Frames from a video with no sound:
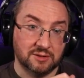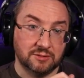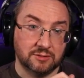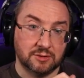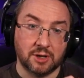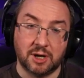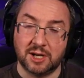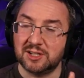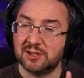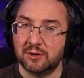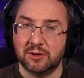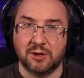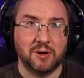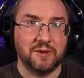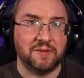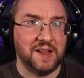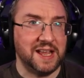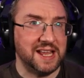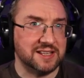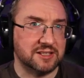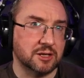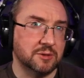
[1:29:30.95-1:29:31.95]
Though I don't know if
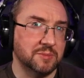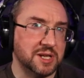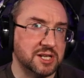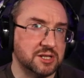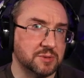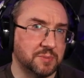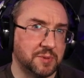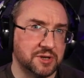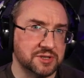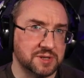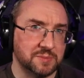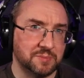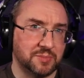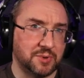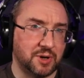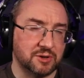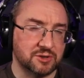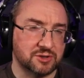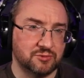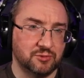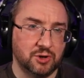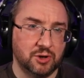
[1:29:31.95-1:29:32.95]
it is going to be deposit
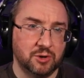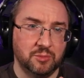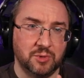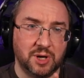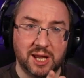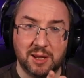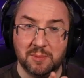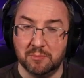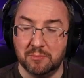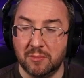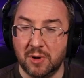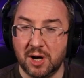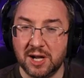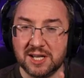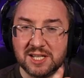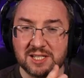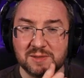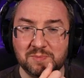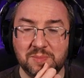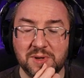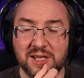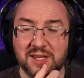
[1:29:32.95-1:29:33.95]
box room. It
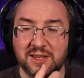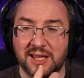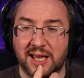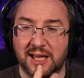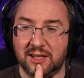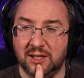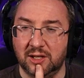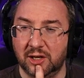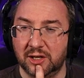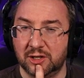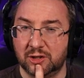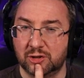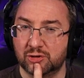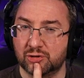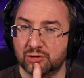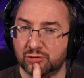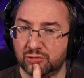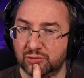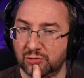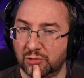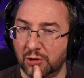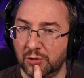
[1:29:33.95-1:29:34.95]
might be that like
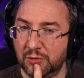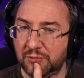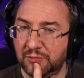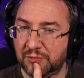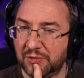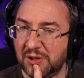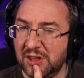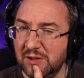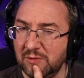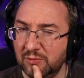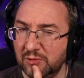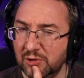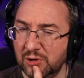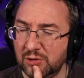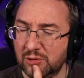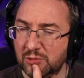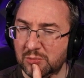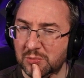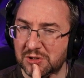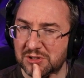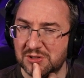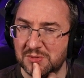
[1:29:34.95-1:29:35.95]
trophy
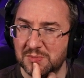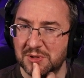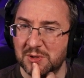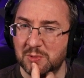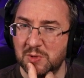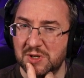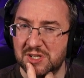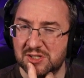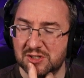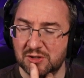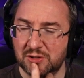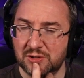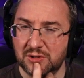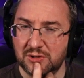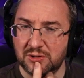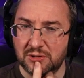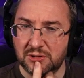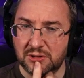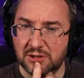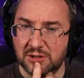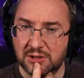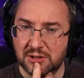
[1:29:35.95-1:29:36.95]
room or something we saw.
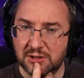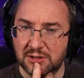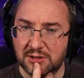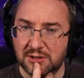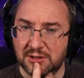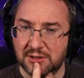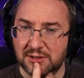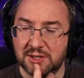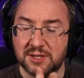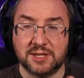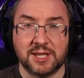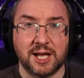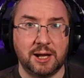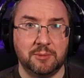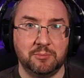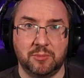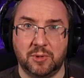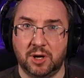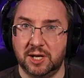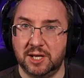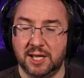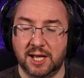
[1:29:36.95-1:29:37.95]
That
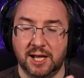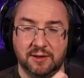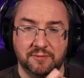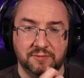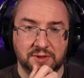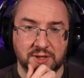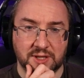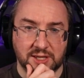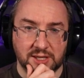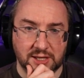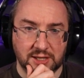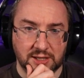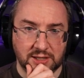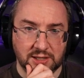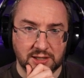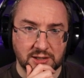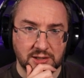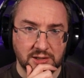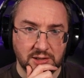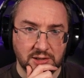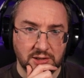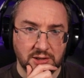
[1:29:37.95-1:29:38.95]
might have the key.
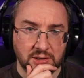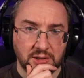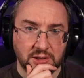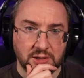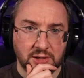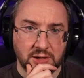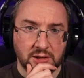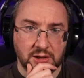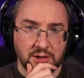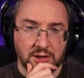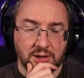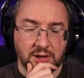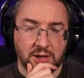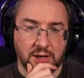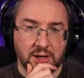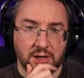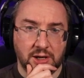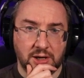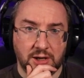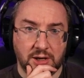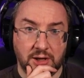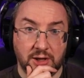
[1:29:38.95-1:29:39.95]

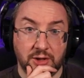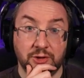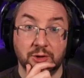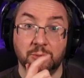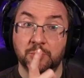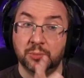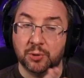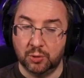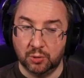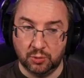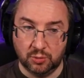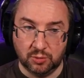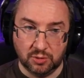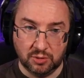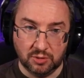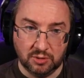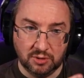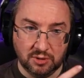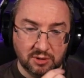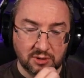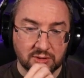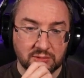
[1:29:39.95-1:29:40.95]
The
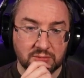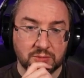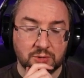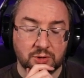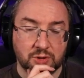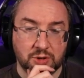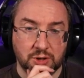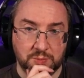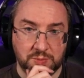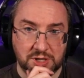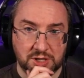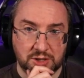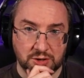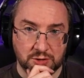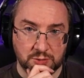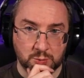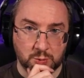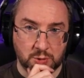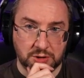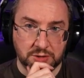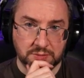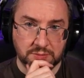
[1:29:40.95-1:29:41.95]
pool could be a good
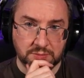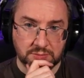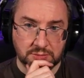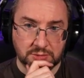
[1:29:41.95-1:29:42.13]
one.